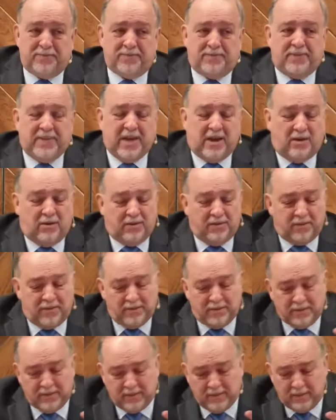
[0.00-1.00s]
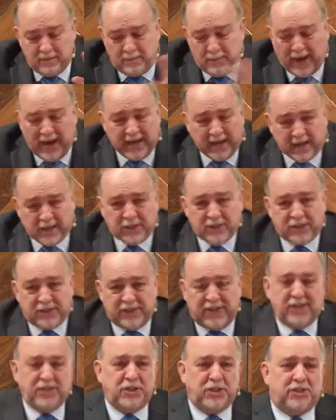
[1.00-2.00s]
Now, by
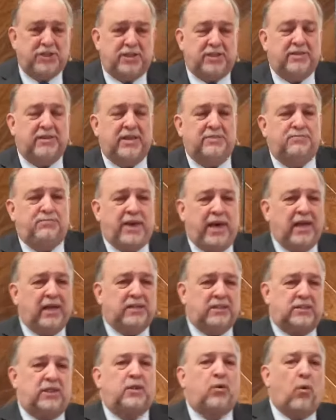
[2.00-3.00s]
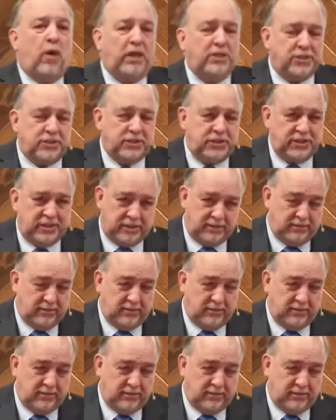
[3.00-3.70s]
extension, it begs the question